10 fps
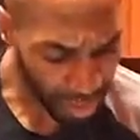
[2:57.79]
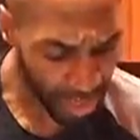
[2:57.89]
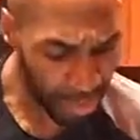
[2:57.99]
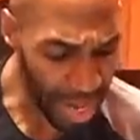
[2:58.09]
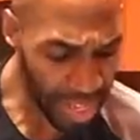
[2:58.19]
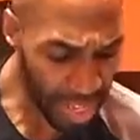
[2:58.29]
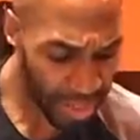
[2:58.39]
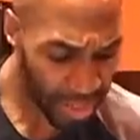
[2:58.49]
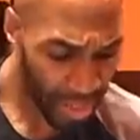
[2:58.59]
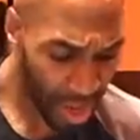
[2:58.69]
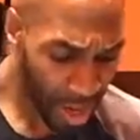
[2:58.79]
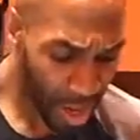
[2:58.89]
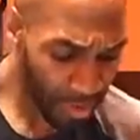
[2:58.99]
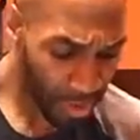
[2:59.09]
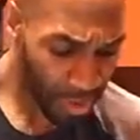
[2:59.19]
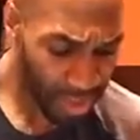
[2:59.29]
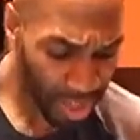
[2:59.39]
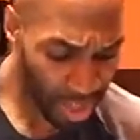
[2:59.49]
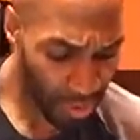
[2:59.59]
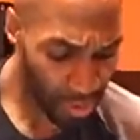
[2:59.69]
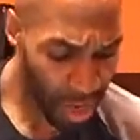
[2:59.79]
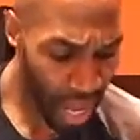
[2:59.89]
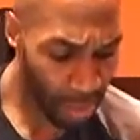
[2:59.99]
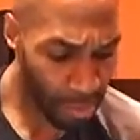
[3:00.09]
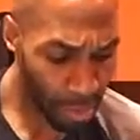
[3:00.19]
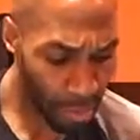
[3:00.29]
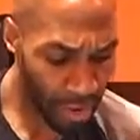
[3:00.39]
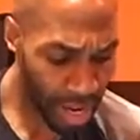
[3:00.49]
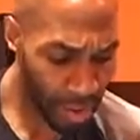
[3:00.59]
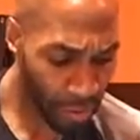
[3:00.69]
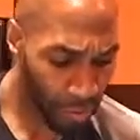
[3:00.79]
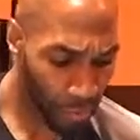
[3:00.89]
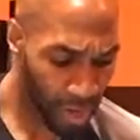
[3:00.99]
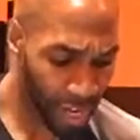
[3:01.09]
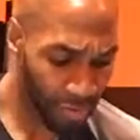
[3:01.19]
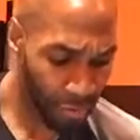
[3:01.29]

the maintenance of a position without moving for a given